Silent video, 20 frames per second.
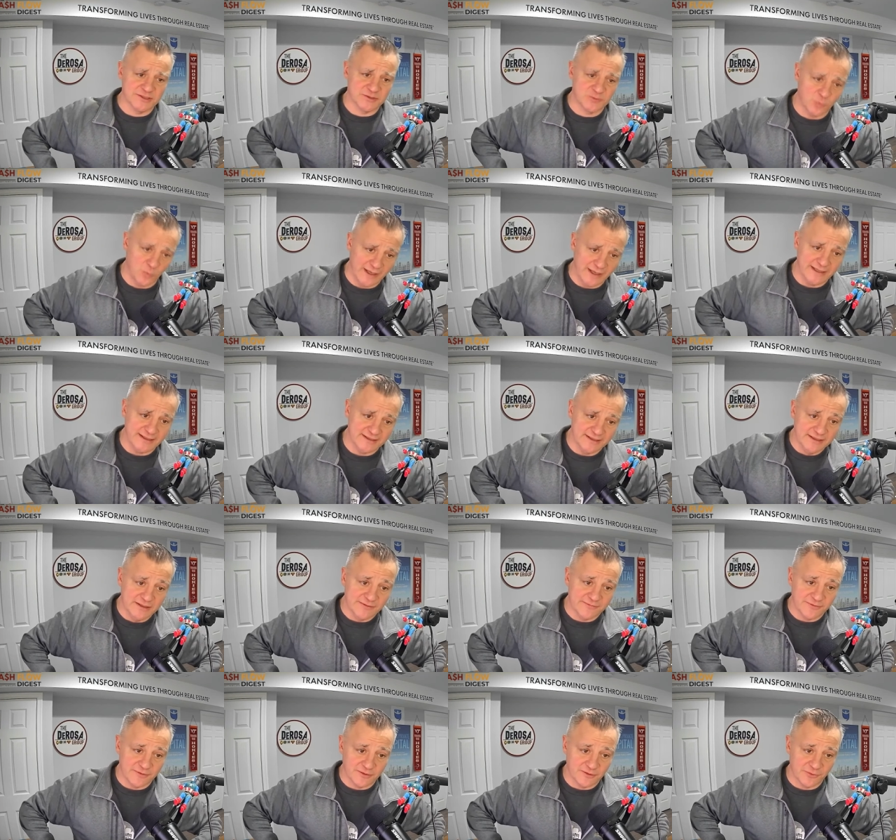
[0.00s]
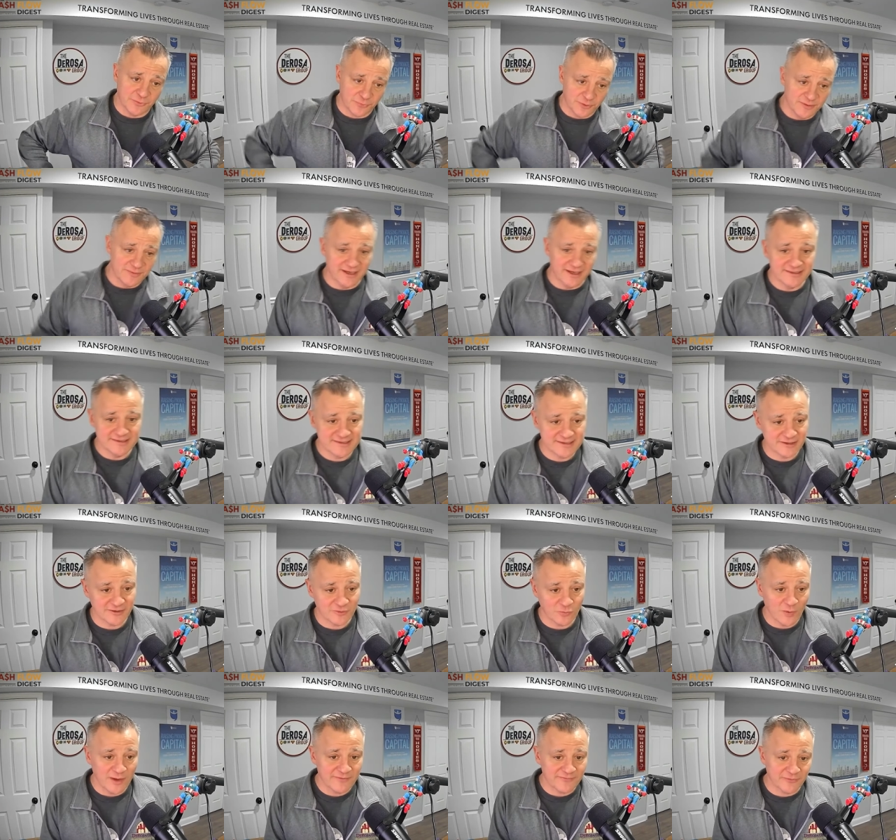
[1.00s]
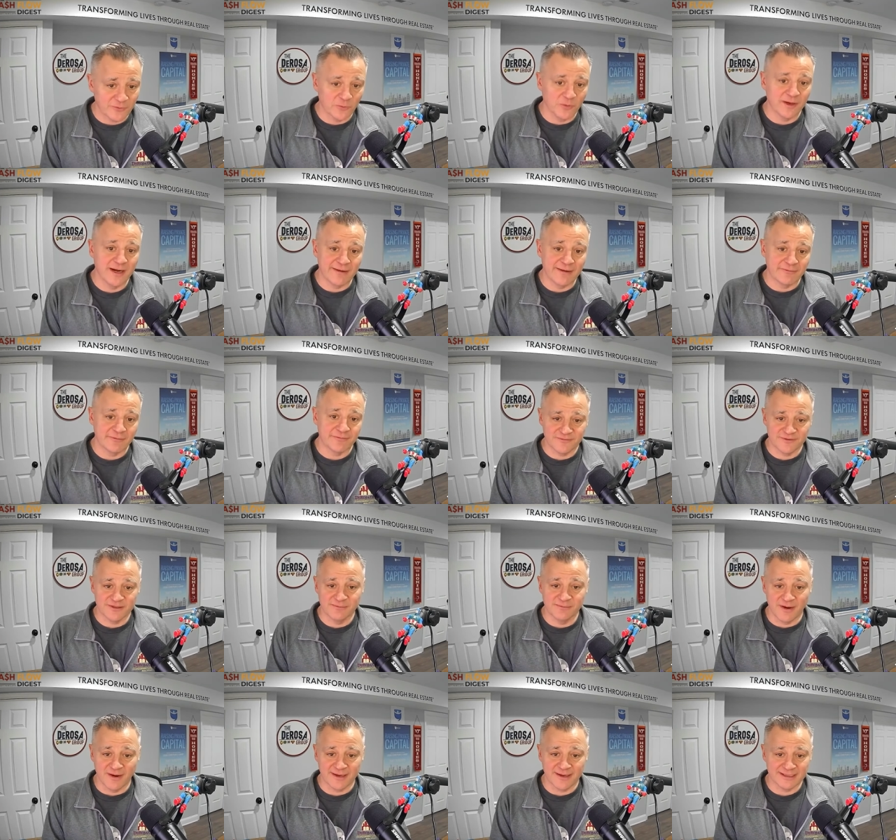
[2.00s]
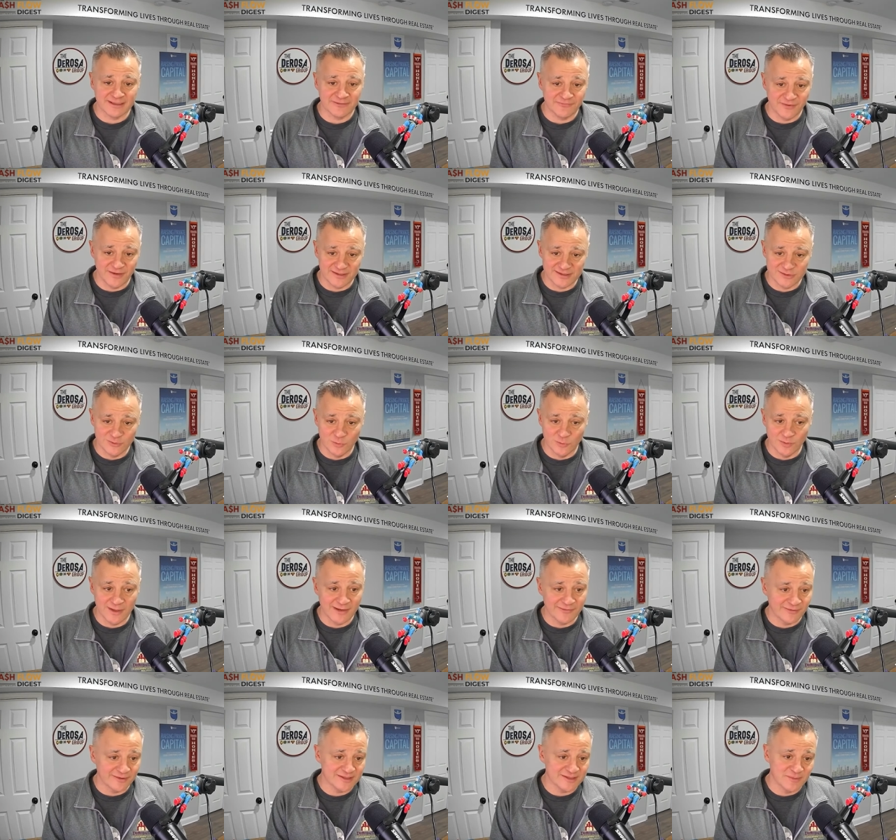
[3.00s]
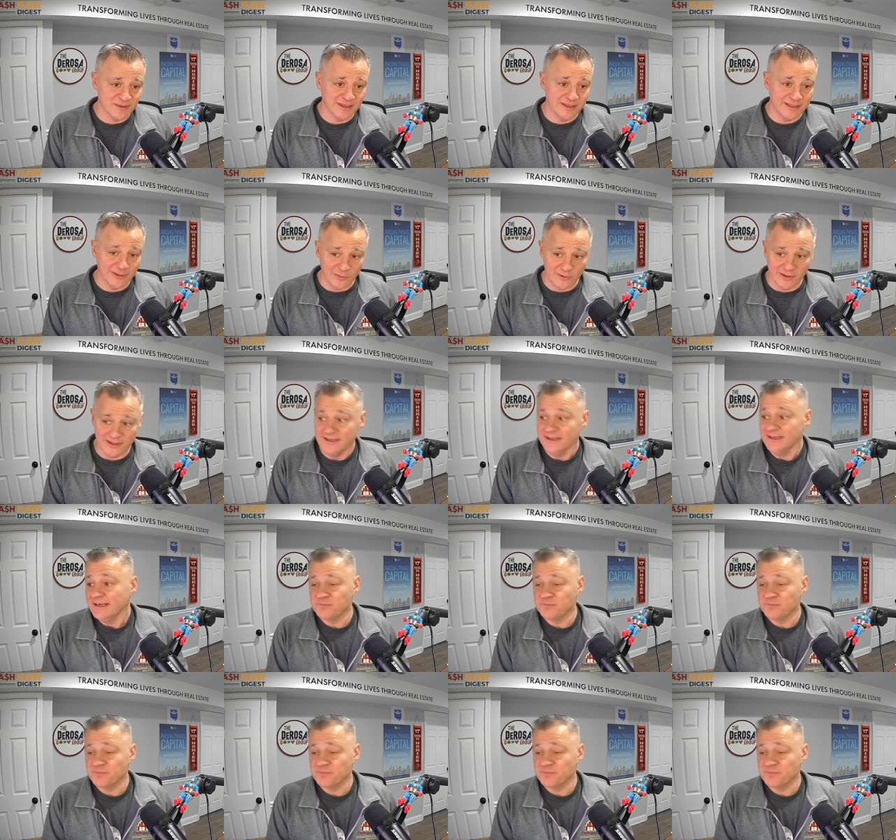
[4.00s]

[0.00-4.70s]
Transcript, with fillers: just wait for three months or wait for whatever for the market to finish doing whatever has been doing.